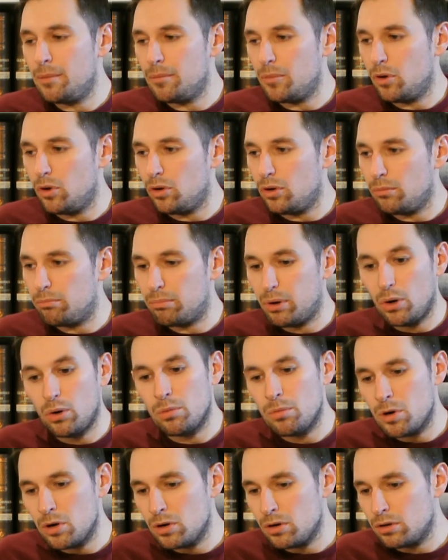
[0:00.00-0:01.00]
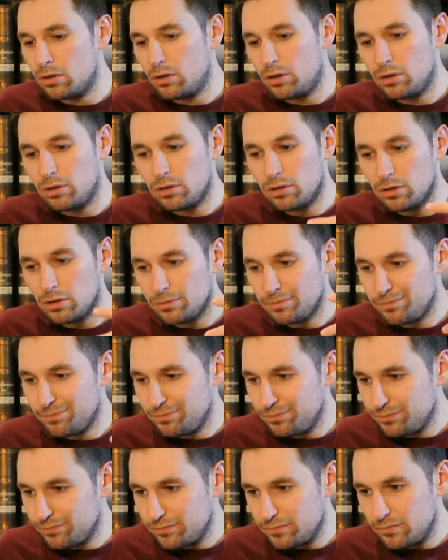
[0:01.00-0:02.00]
or Bowmore or
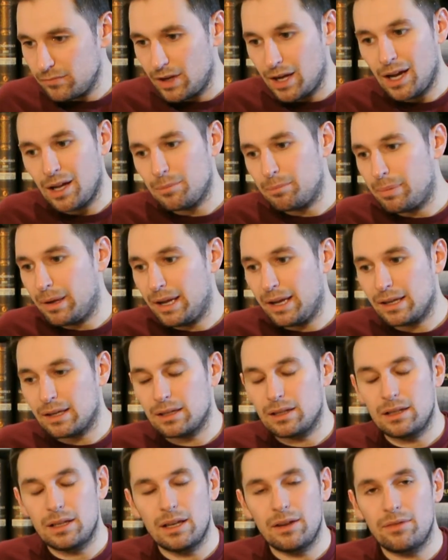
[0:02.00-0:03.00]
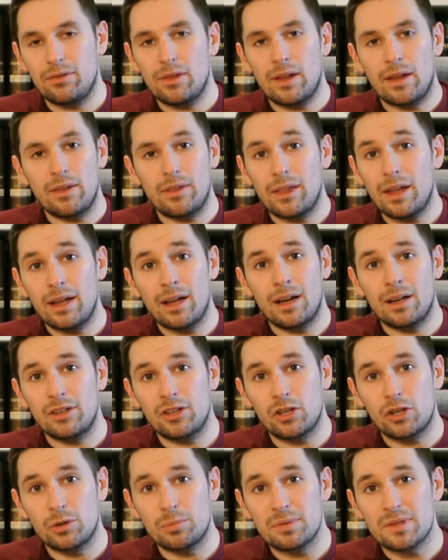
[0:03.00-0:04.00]
Ardbeg, if they aren't your
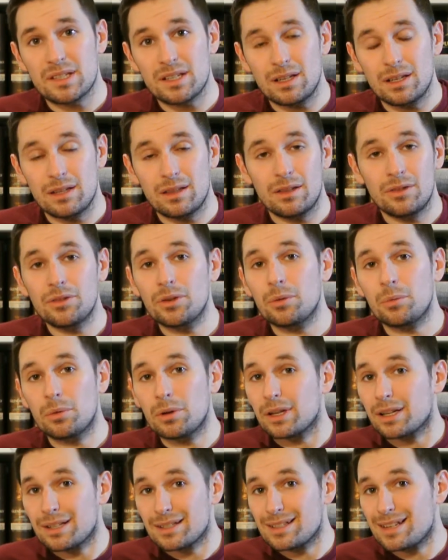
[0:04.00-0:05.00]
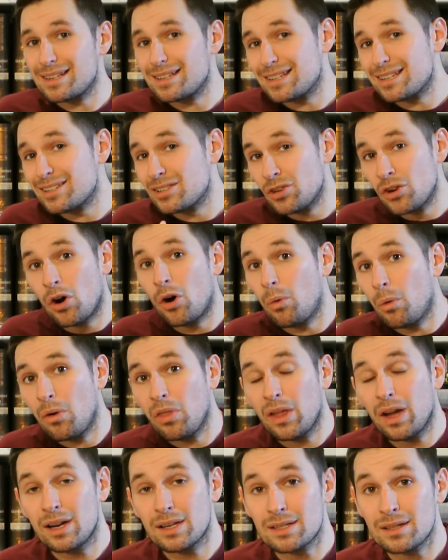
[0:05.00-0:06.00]
cup of tea, then don't worry, because this is not what
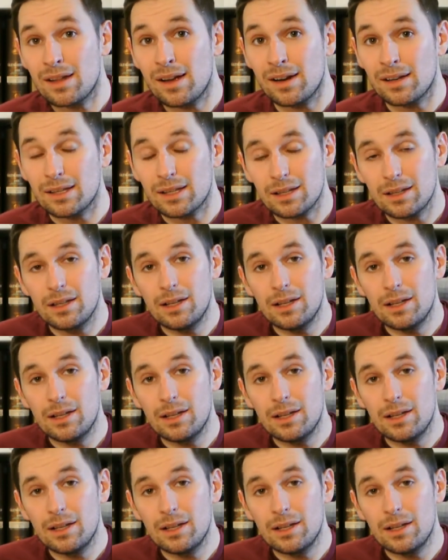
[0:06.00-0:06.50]
that is like.